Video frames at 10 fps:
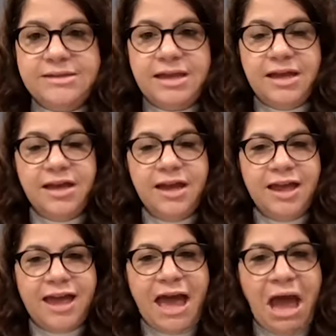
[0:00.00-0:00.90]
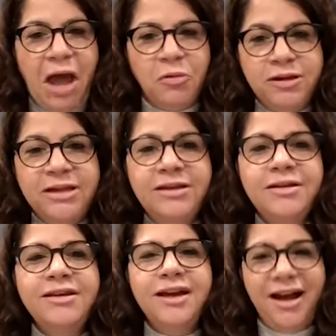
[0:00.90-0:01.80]
a
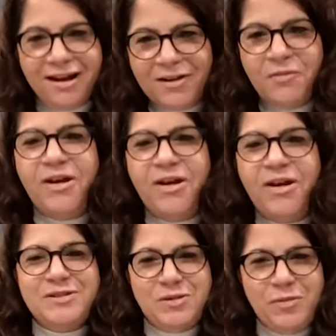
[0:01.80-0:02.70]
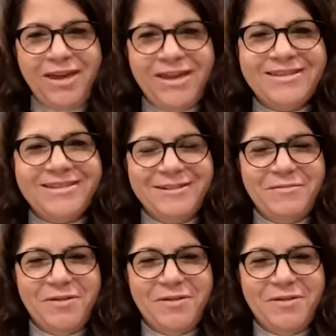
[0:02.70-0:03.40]
really hard question to be answering